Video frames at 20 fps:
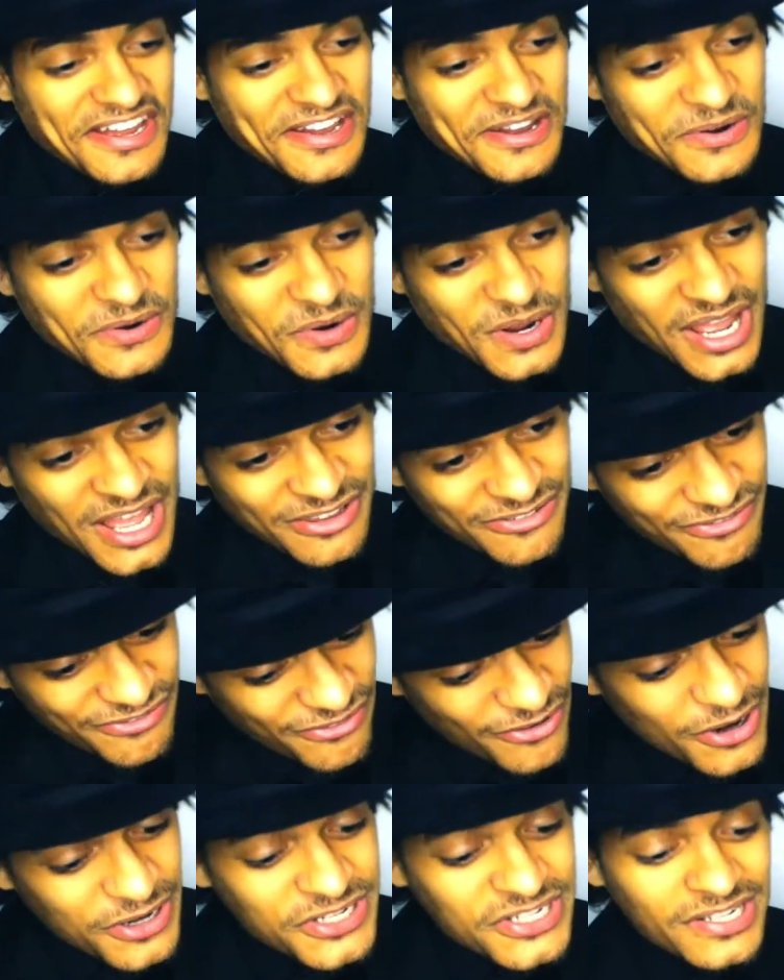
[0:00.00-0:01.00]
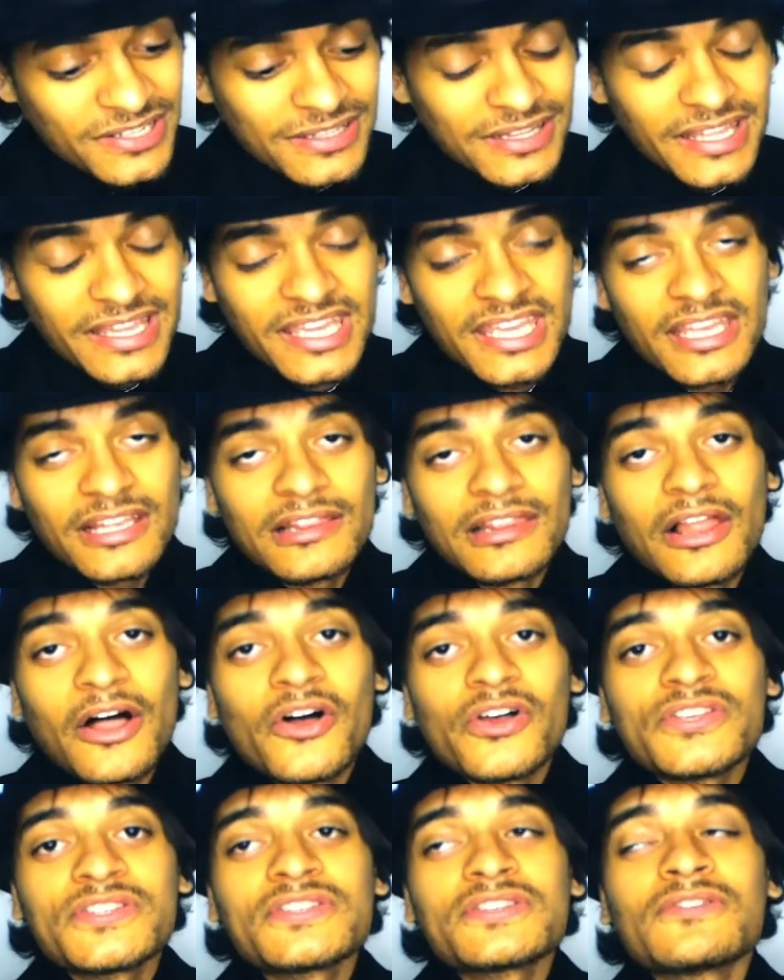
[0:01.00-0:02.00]
Unfortunately, he
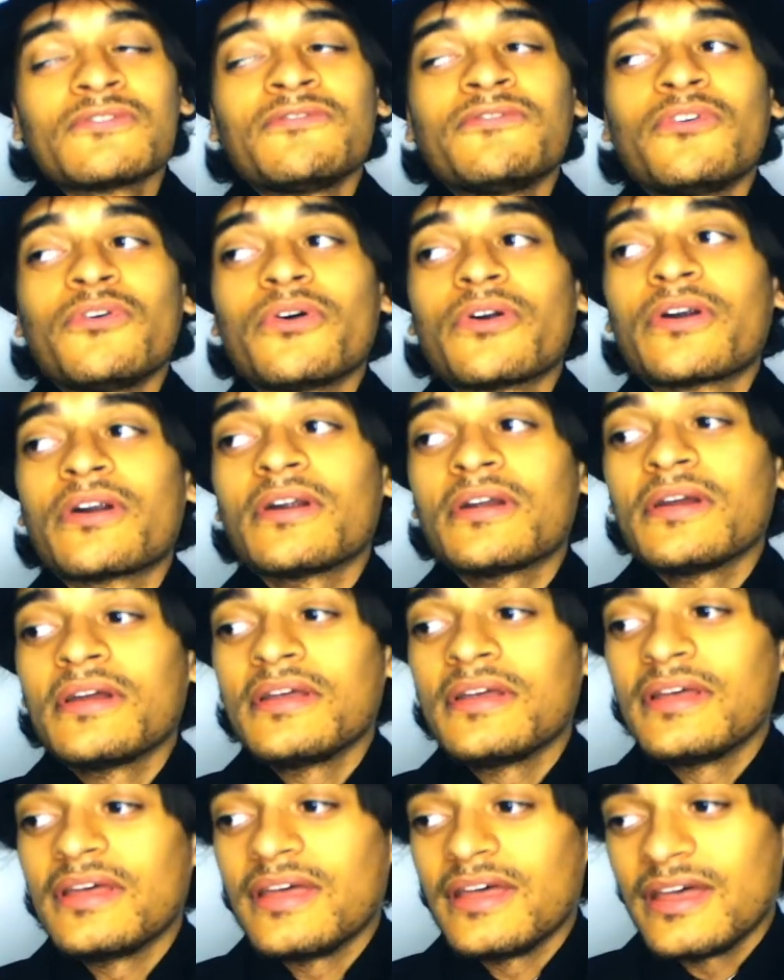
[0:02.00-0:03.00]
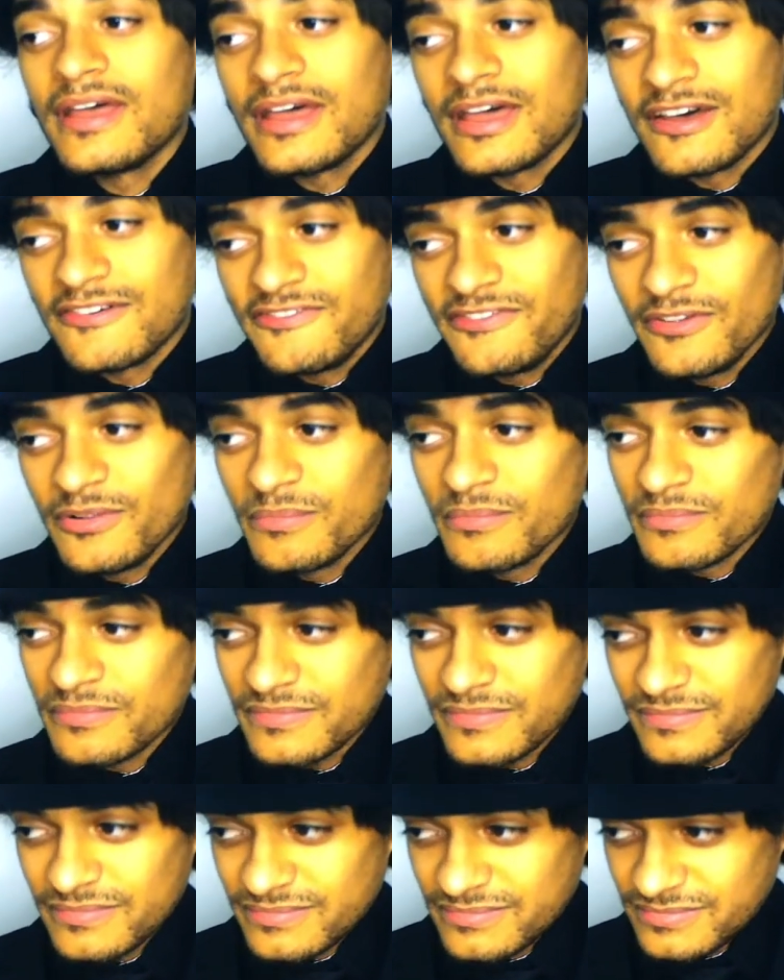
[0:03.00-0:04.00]
lost for a film
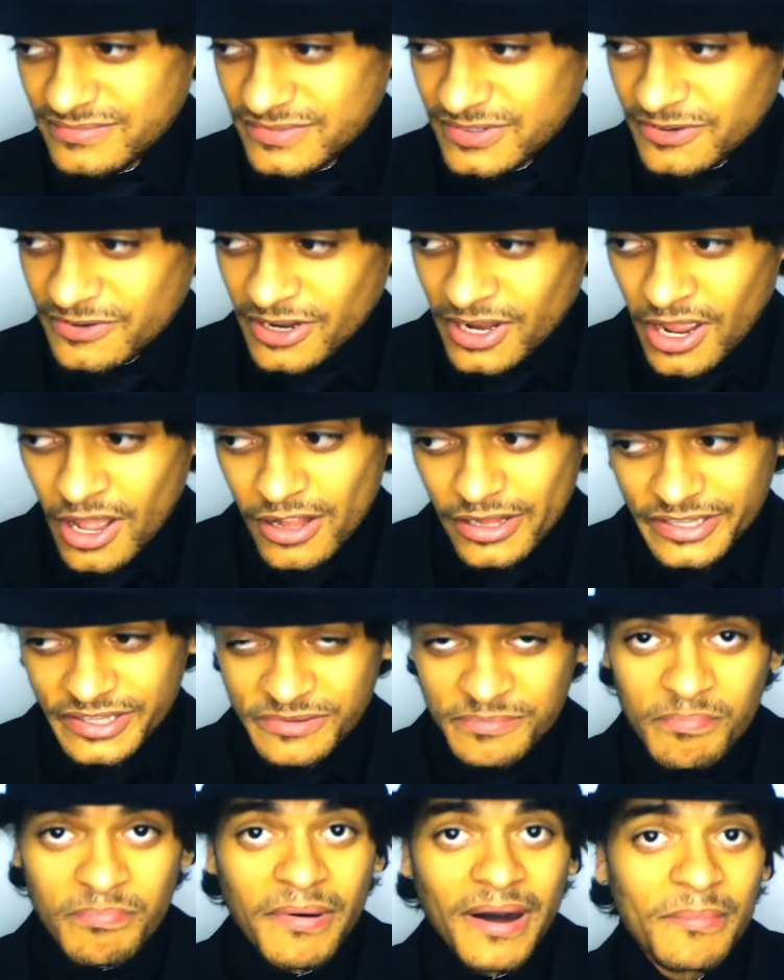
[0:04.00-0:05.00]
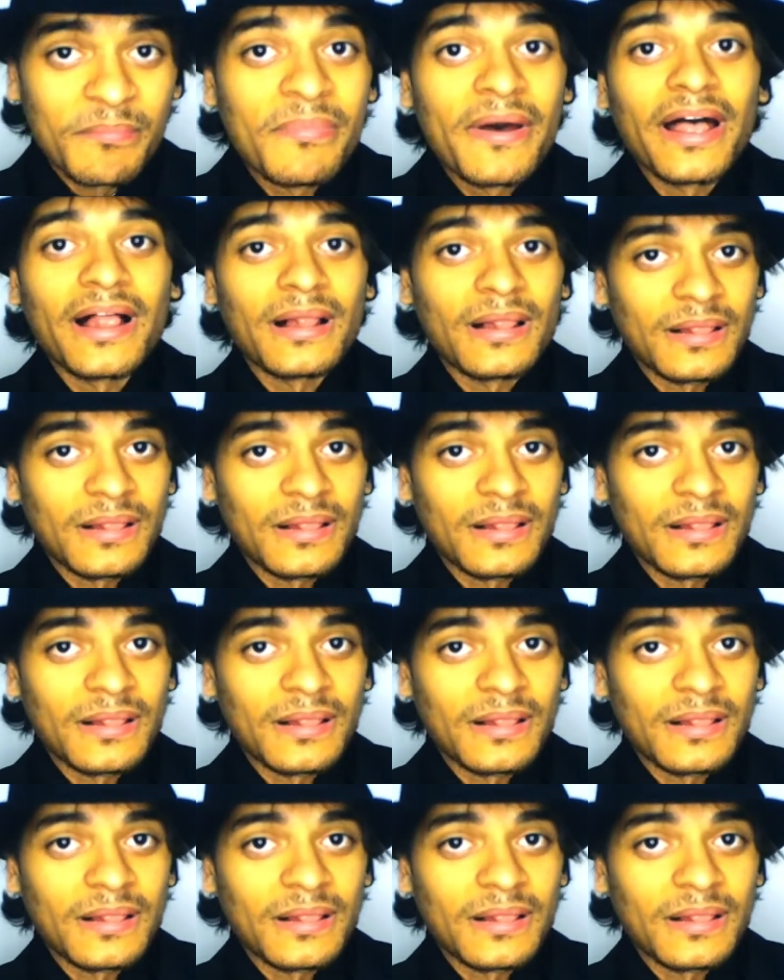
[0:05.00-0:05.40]
called Babel,